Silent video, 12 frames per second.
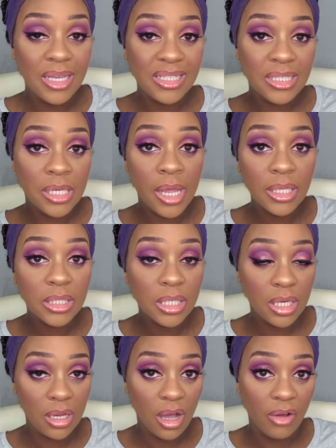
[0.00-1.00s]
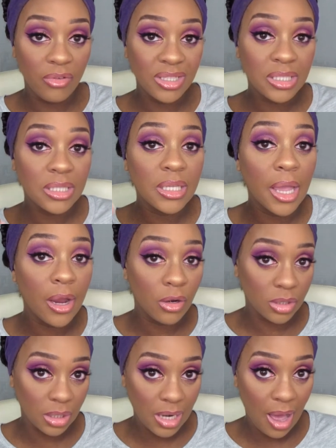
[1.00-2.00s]
intensity of it
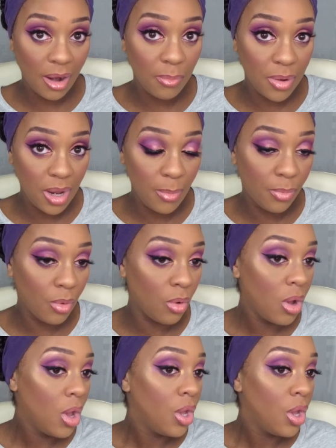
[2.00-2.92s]
scares a lot of people.